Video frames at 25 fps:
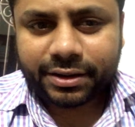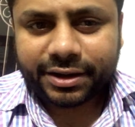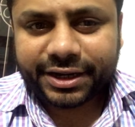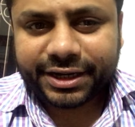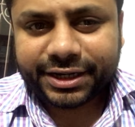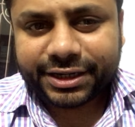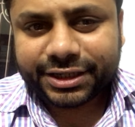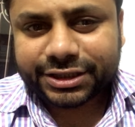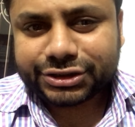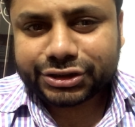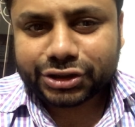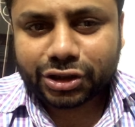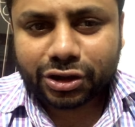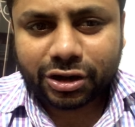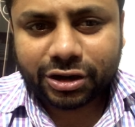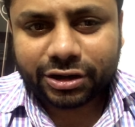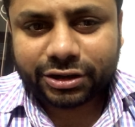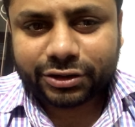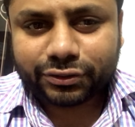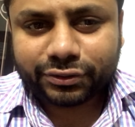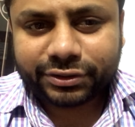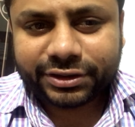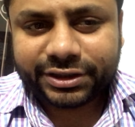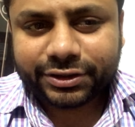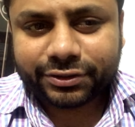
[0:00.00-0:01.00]
He does not,
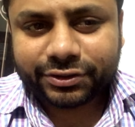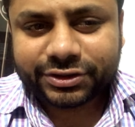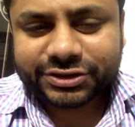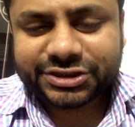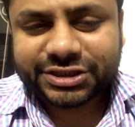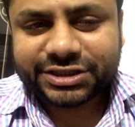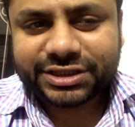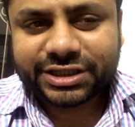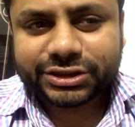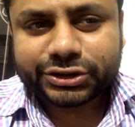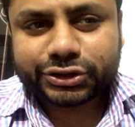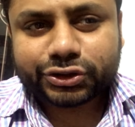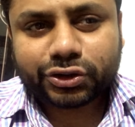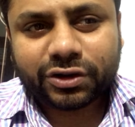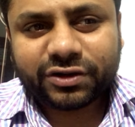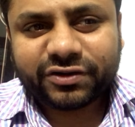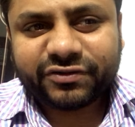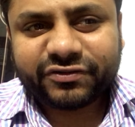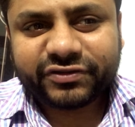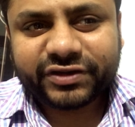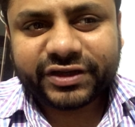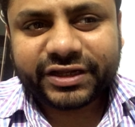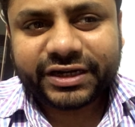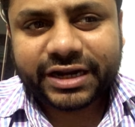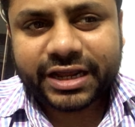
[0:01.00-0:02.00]
or he or she does not
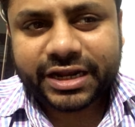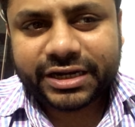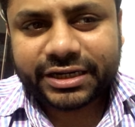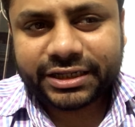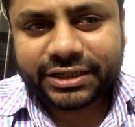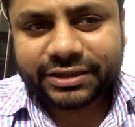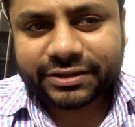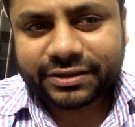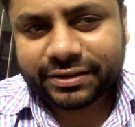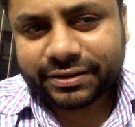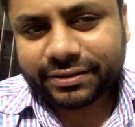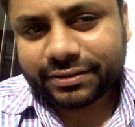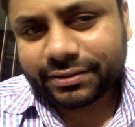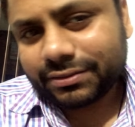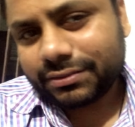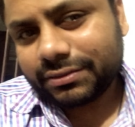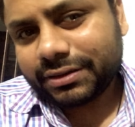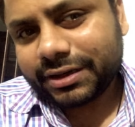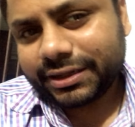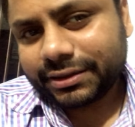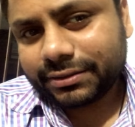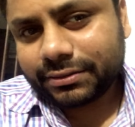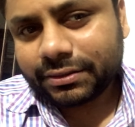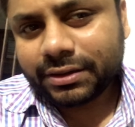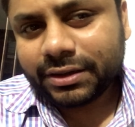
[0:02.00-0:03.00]
feel anything,
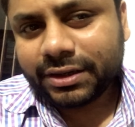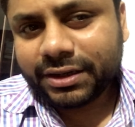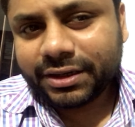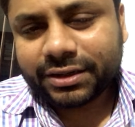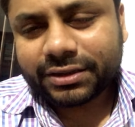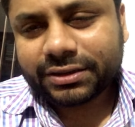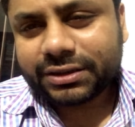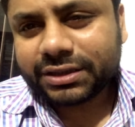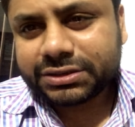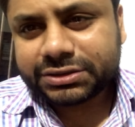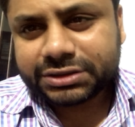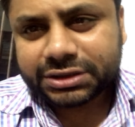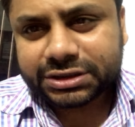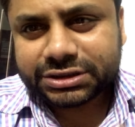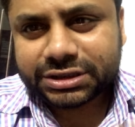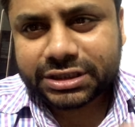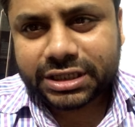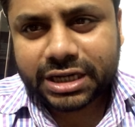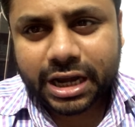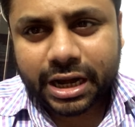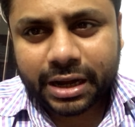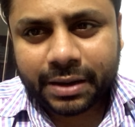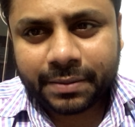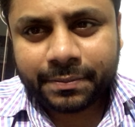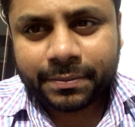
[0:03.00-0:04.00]
like this is
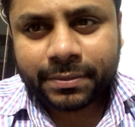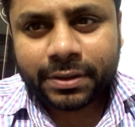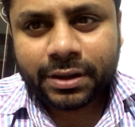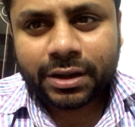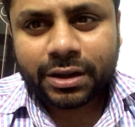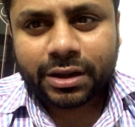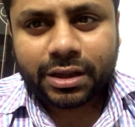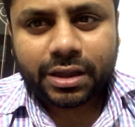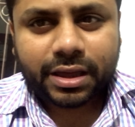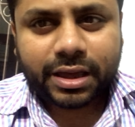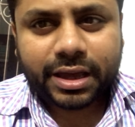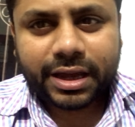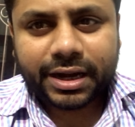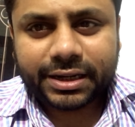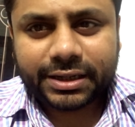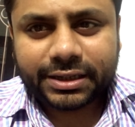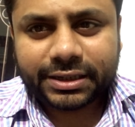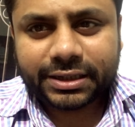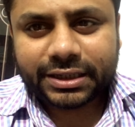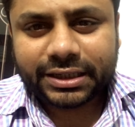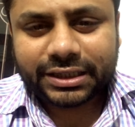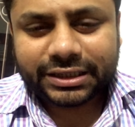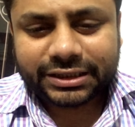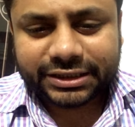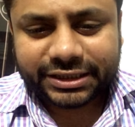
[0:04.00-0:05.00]
numb. And
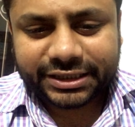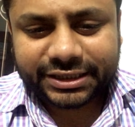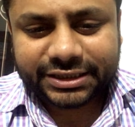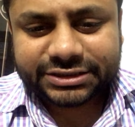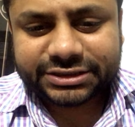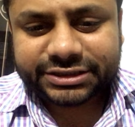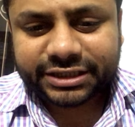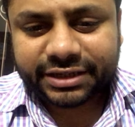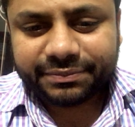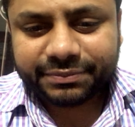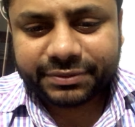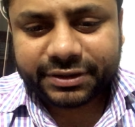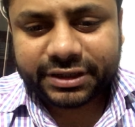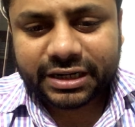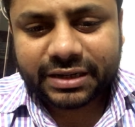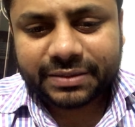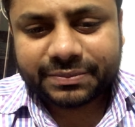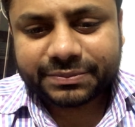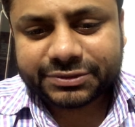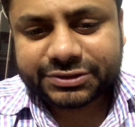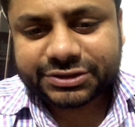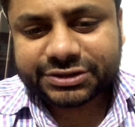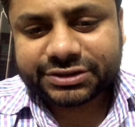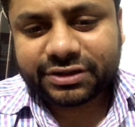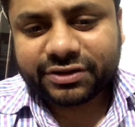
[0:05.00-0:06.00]
these
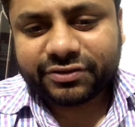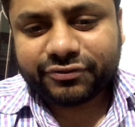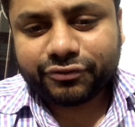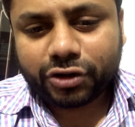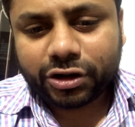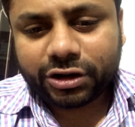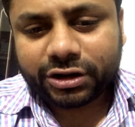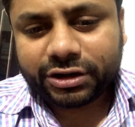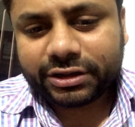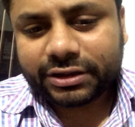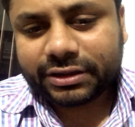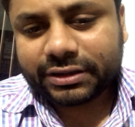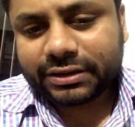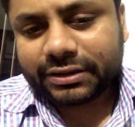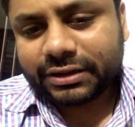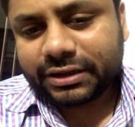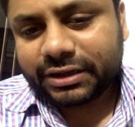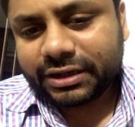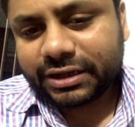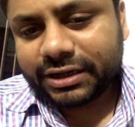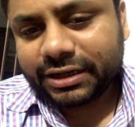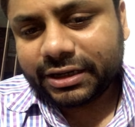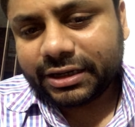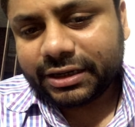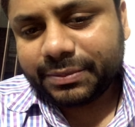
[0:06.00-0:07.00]
symptoms, what
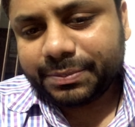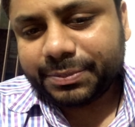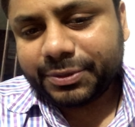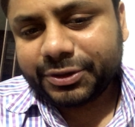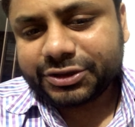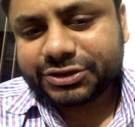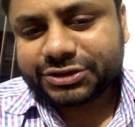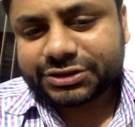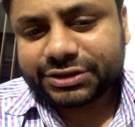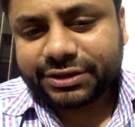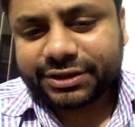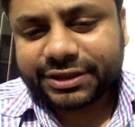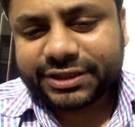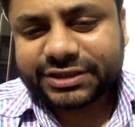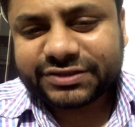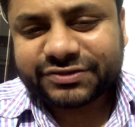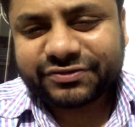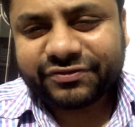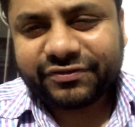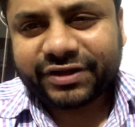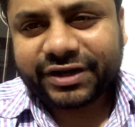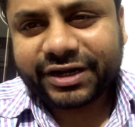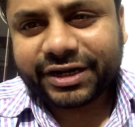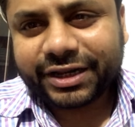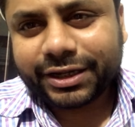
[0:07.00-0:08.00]
a person is
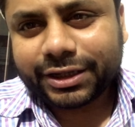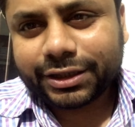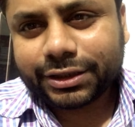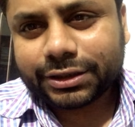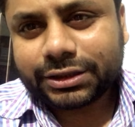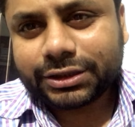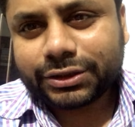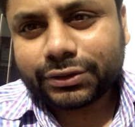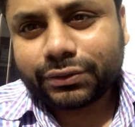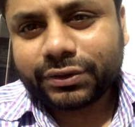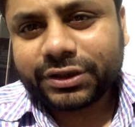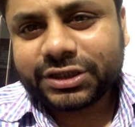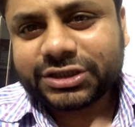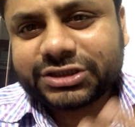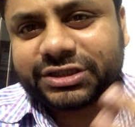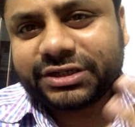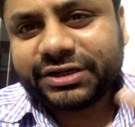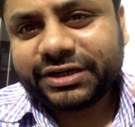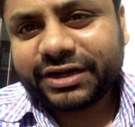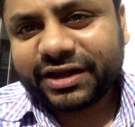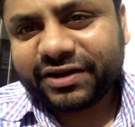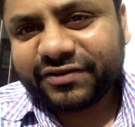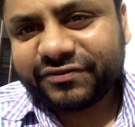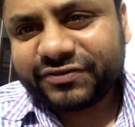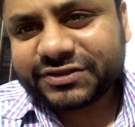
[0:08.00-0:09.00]
feeling to his
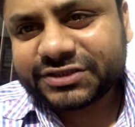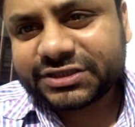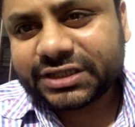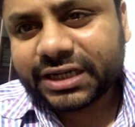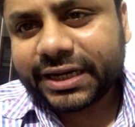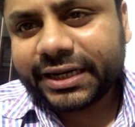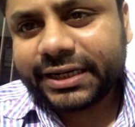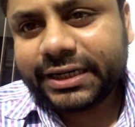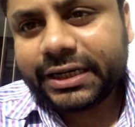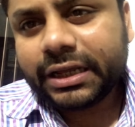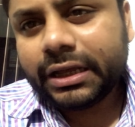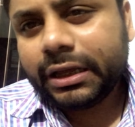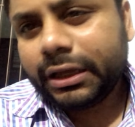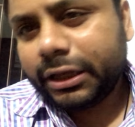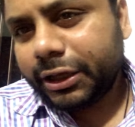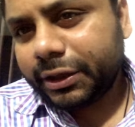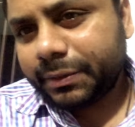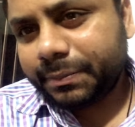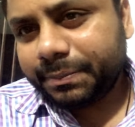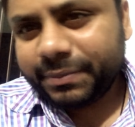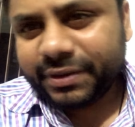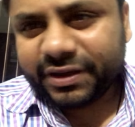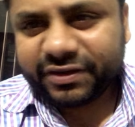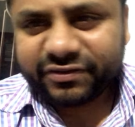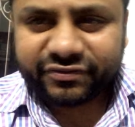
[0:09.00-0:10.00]
left side
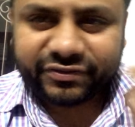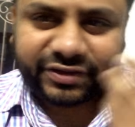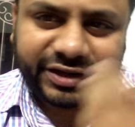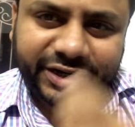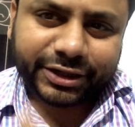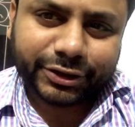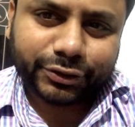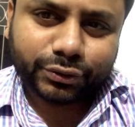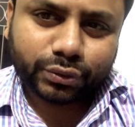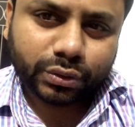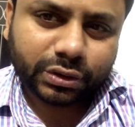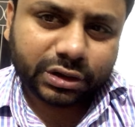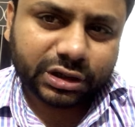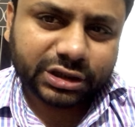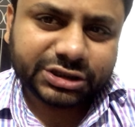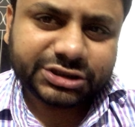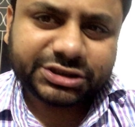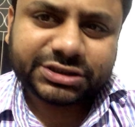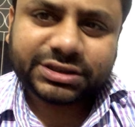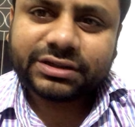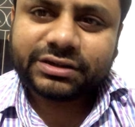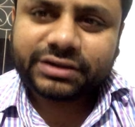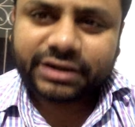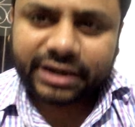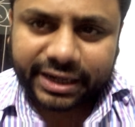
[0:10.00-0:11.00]
may feel
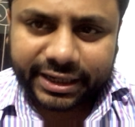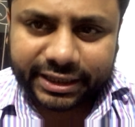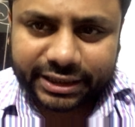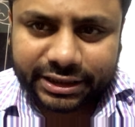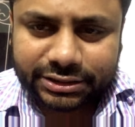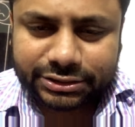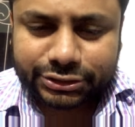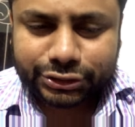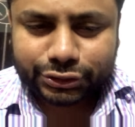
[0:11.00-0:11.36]
towards right.